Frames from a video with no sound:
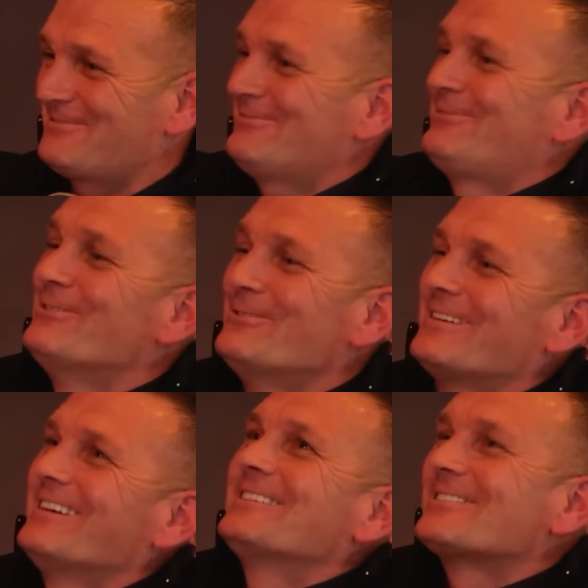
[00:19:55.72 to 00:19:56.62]
the remember
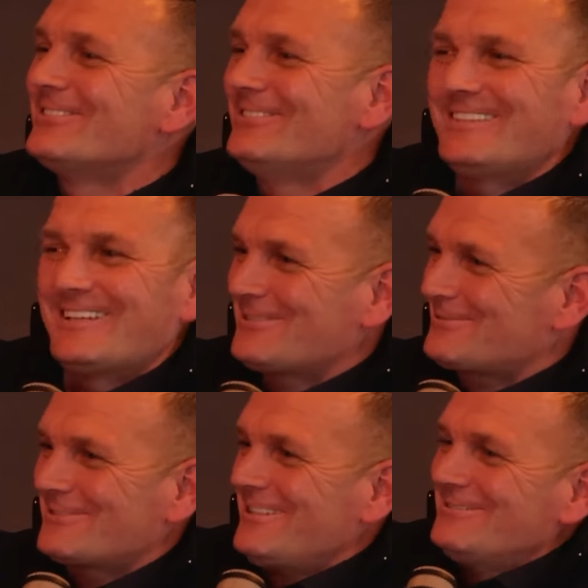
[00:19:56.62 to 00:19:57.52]
food on the Sundays
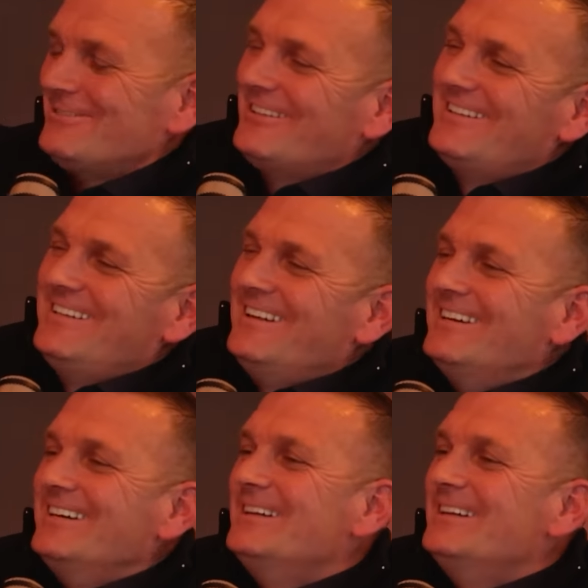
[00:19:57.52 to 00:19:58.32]
was yeah. unreal. Remember